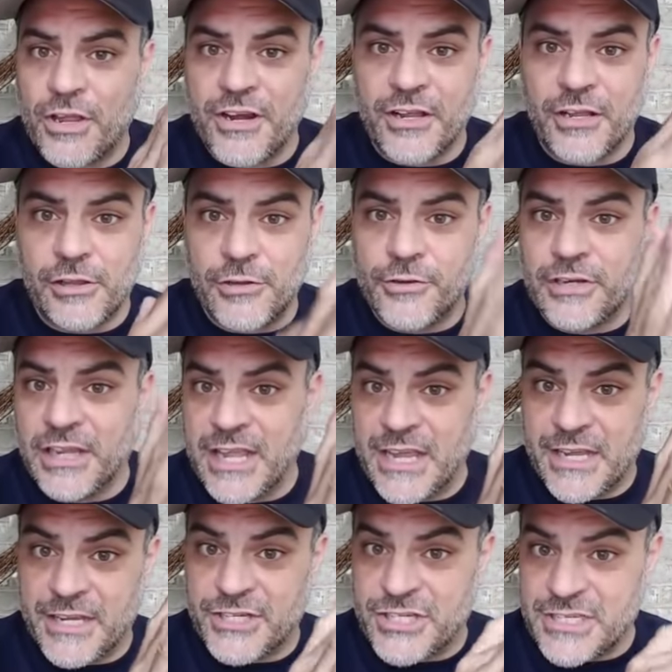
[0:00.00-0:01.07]
can include
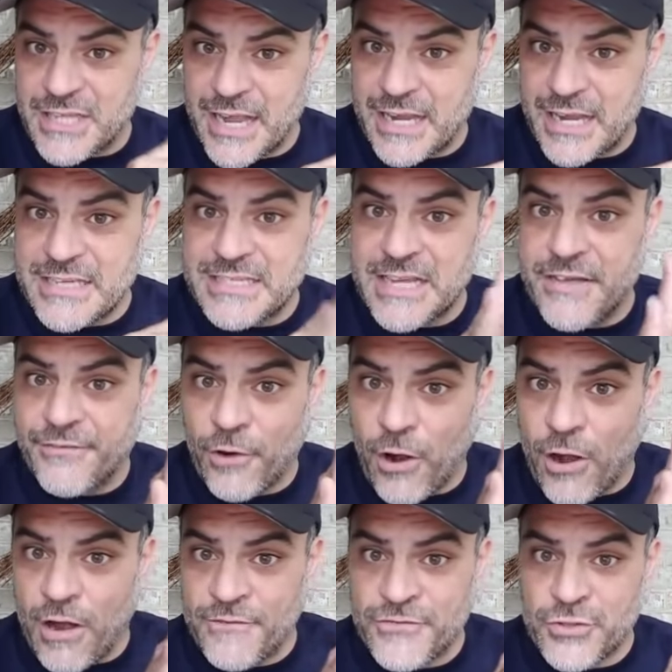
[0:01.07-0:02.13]
leakages, like I said, for
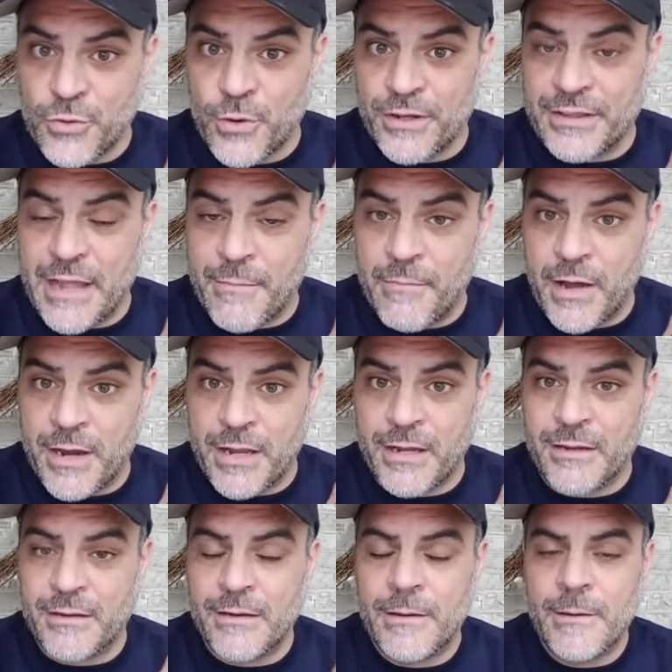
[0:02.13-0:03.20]
offshoring that money.